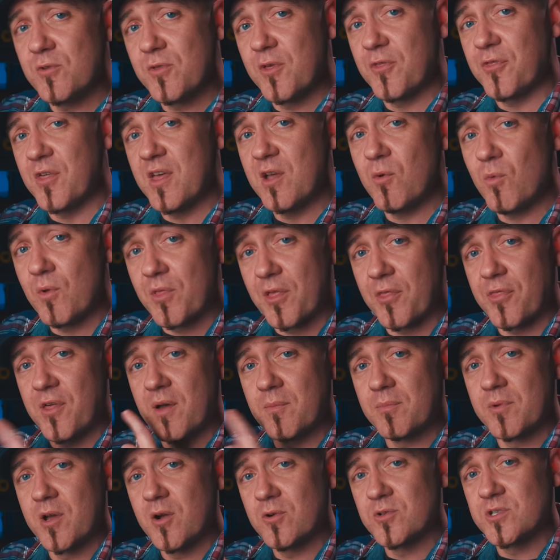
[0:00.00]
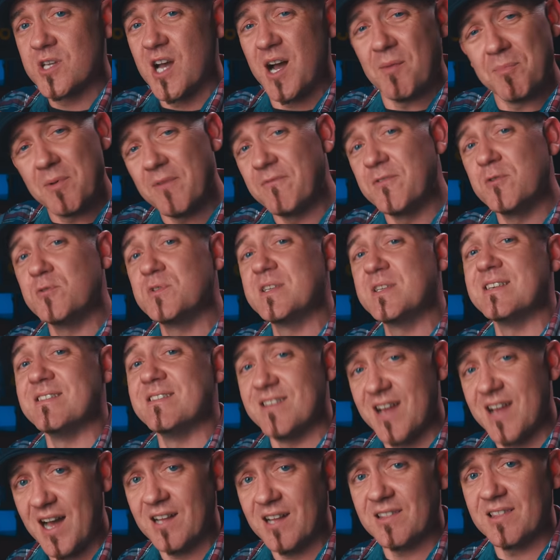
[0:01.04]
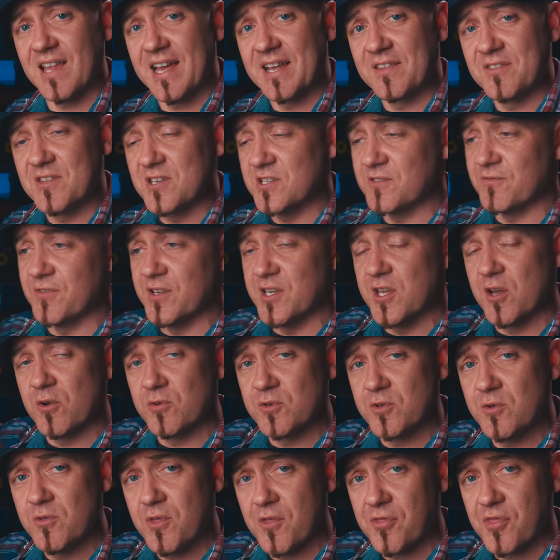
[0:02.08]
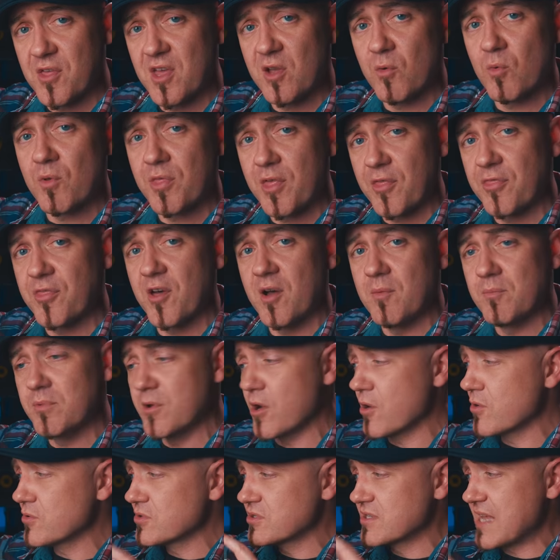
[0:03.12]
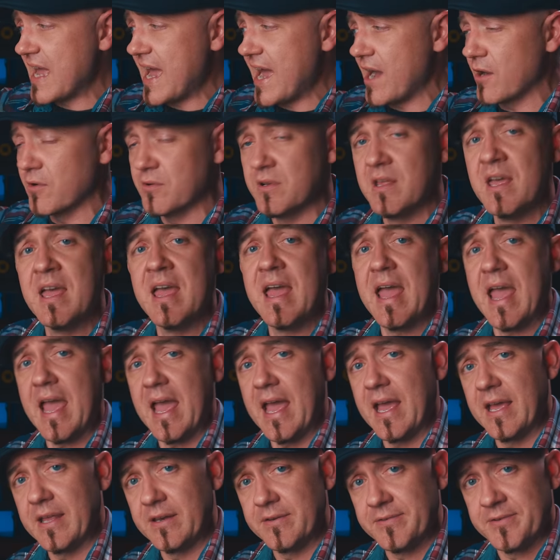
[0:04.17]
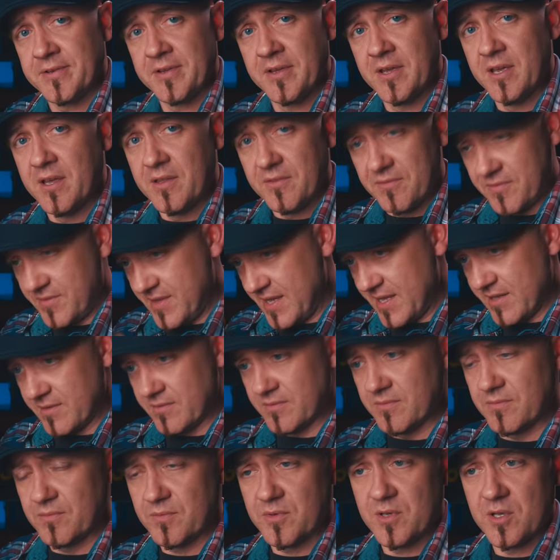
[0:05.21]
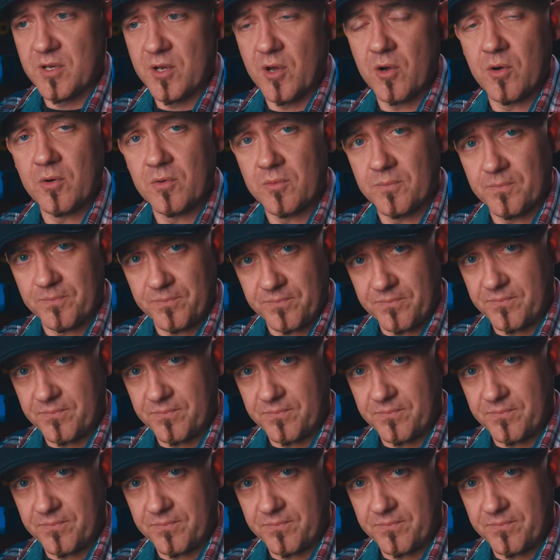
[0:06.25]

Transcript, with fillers: do the thing where the thumb goes up. If you did not like this video, do the thing where the thumb goes down, and then, you know,